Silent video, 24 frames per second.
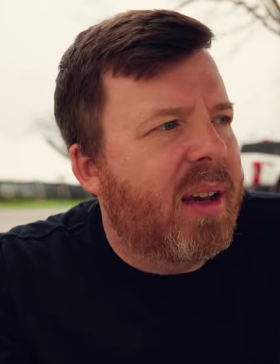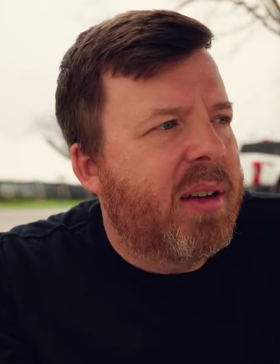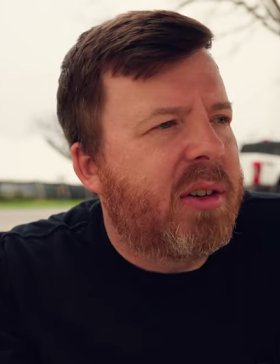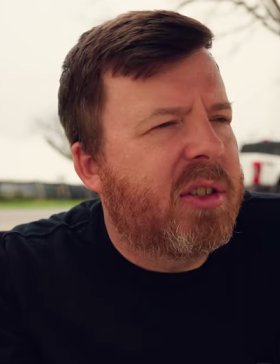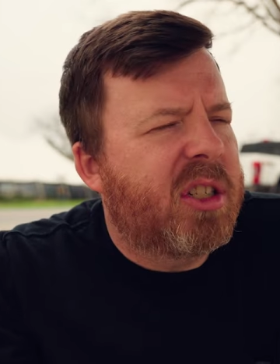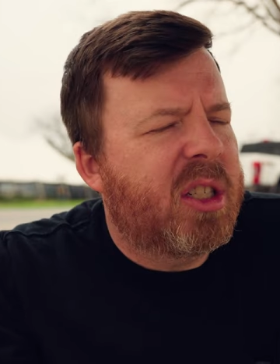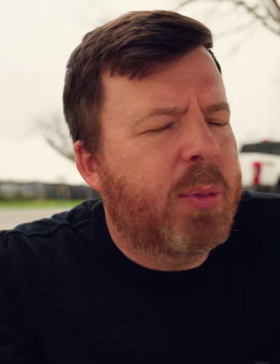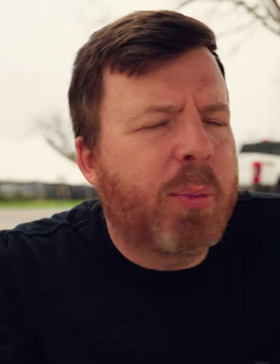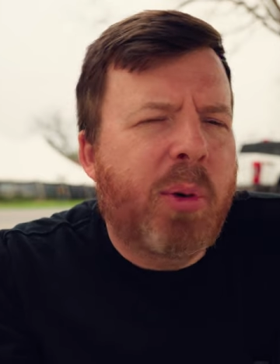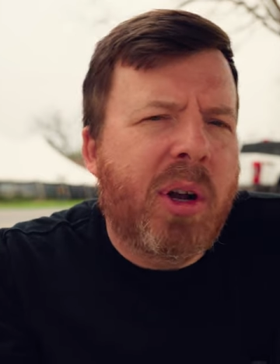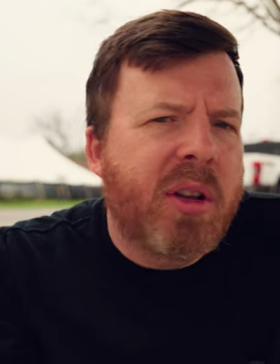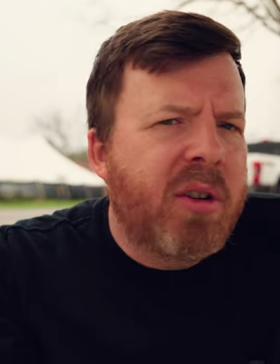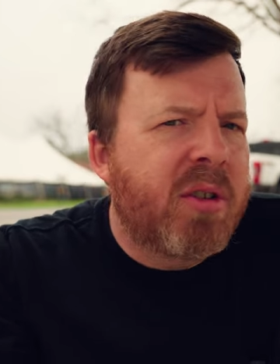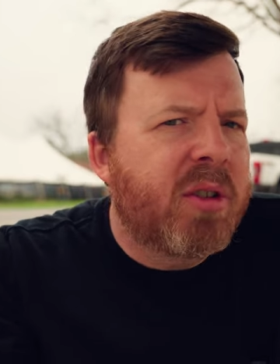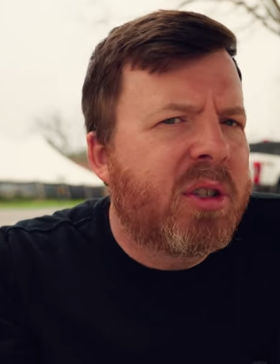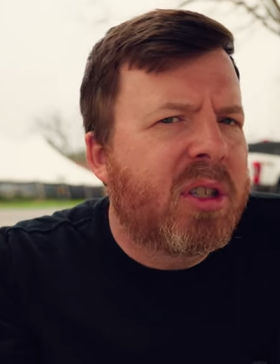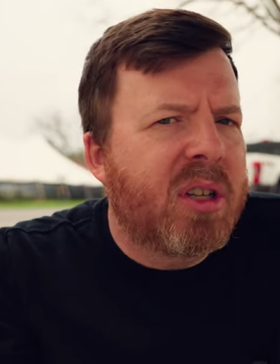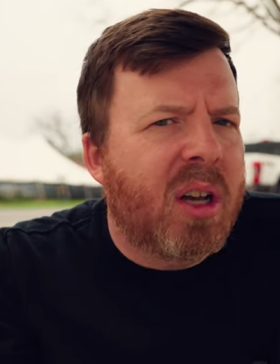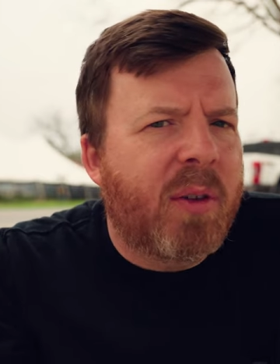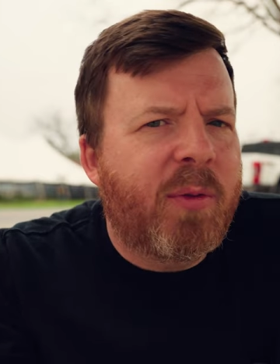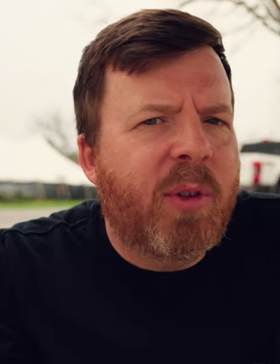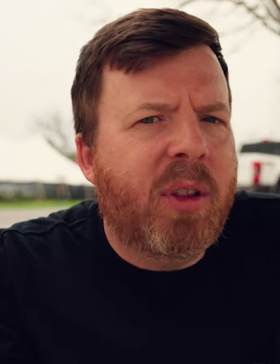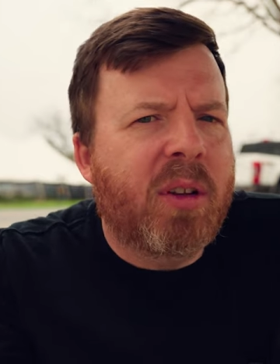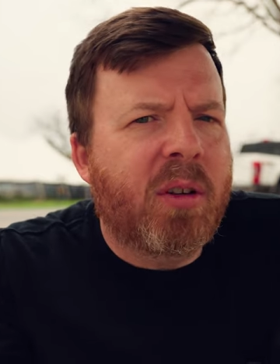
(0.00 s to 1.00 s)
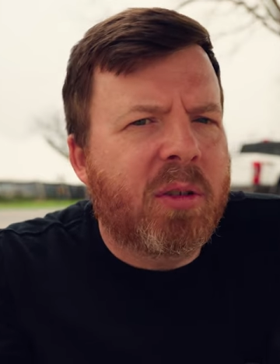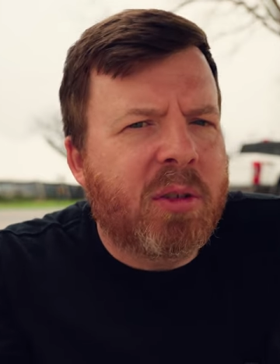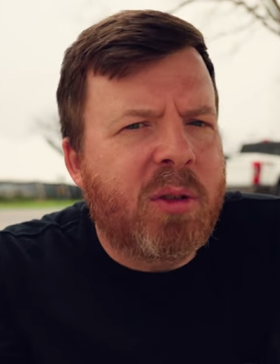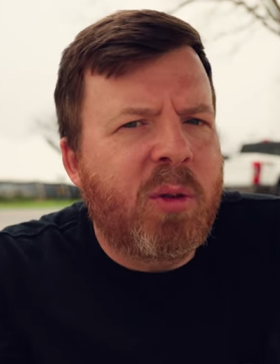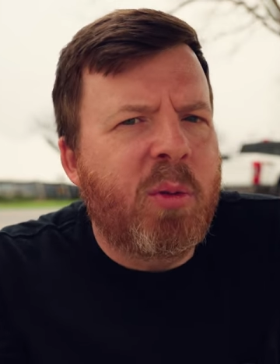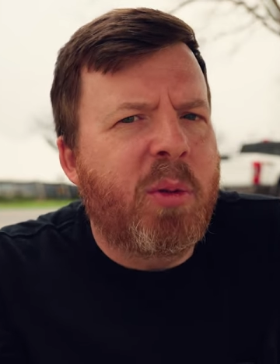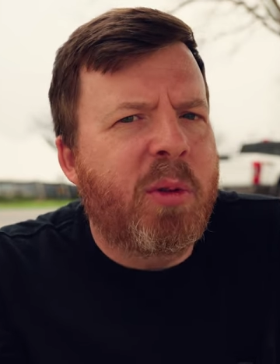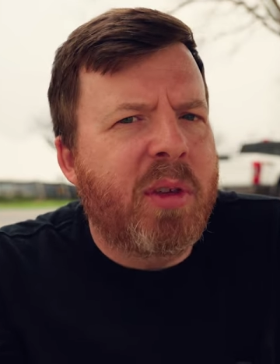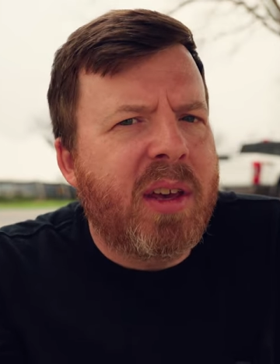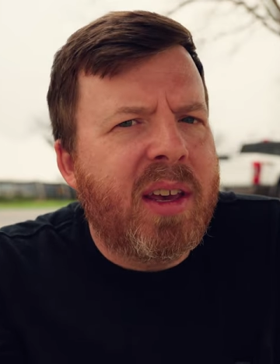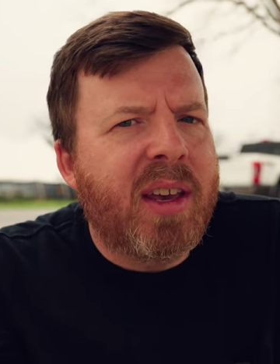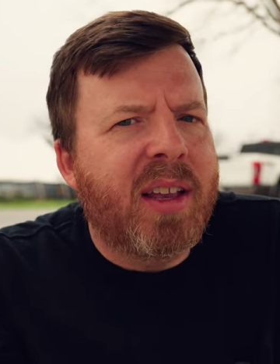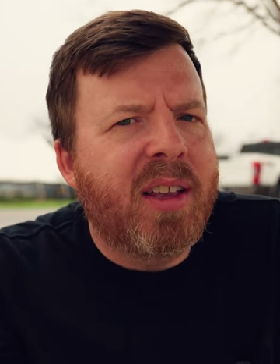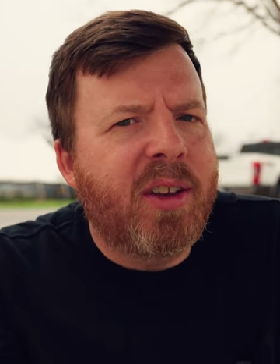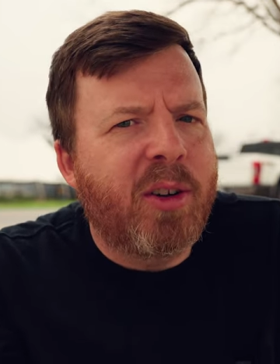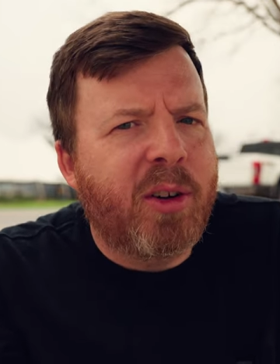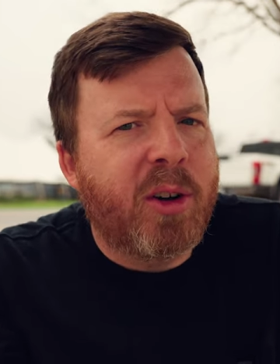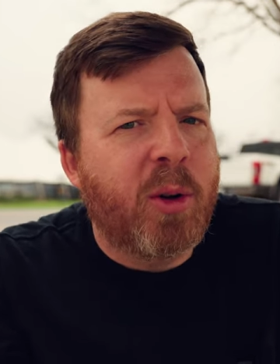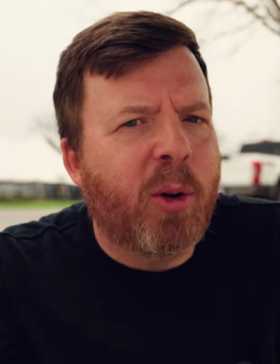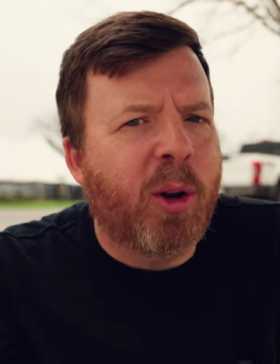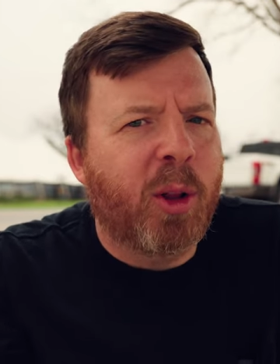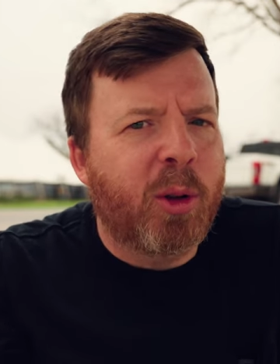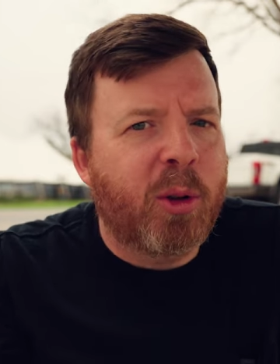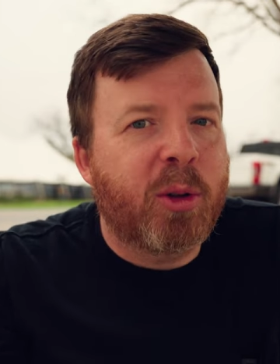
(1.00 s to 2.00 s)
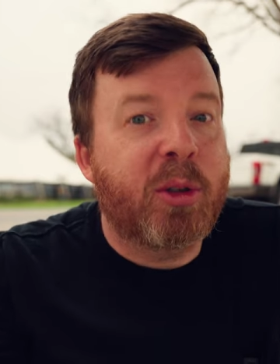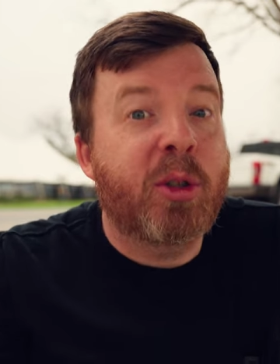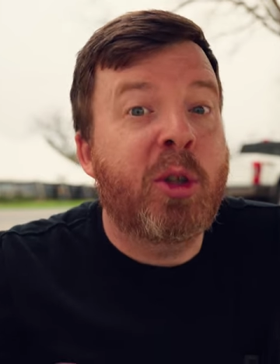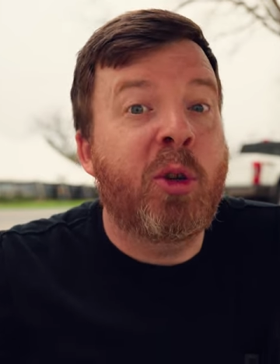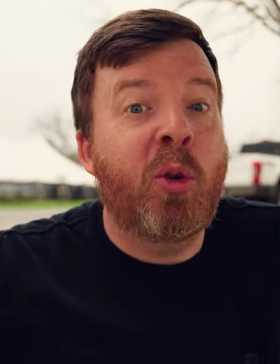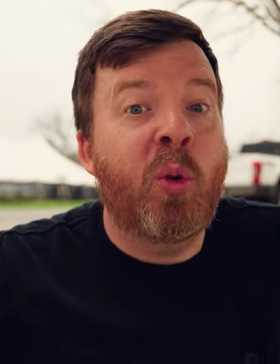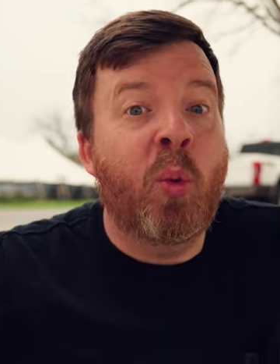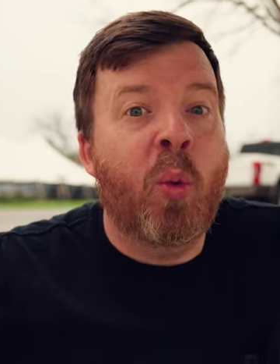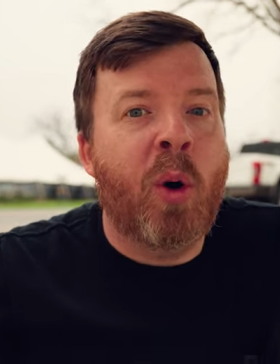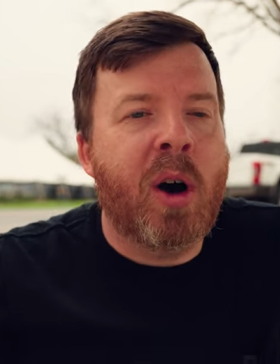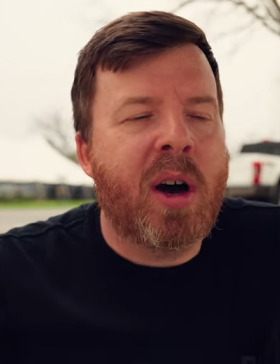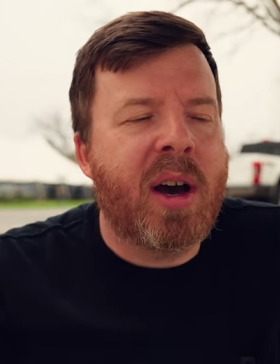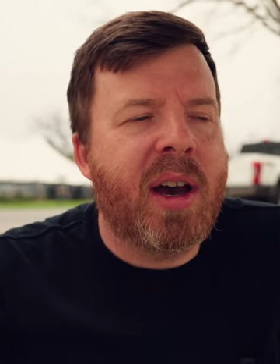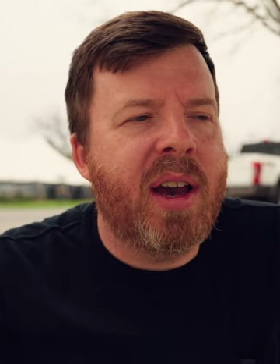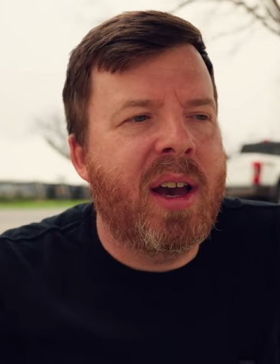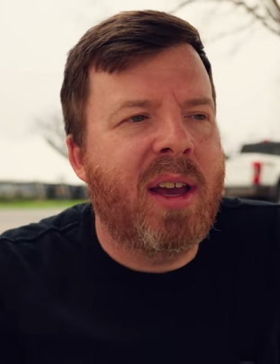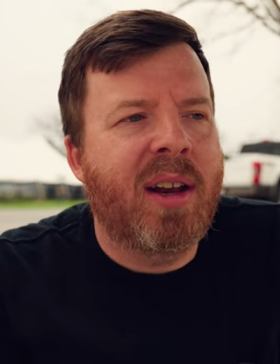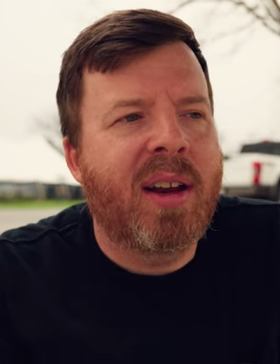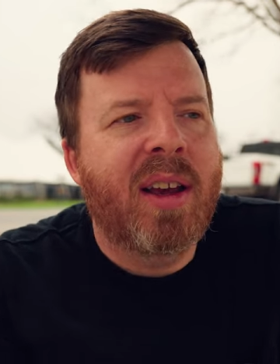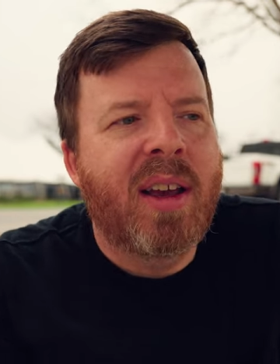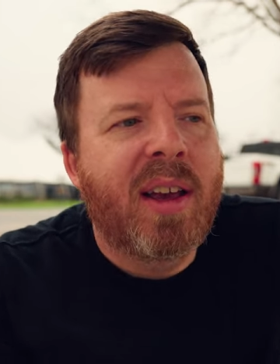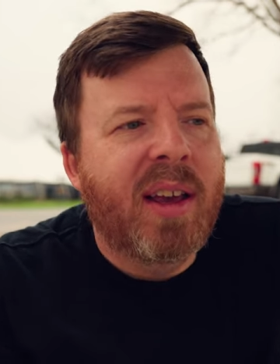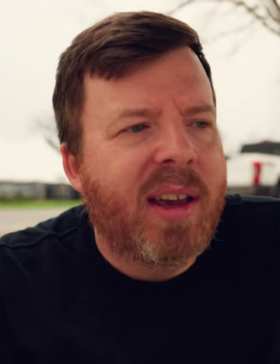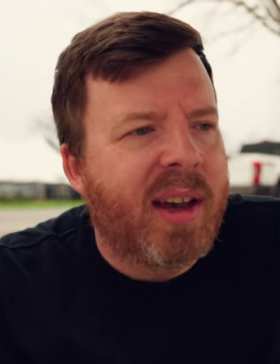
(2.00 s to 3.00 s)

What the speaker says: you're spreading yourself a little too thin. You're going a little too wide.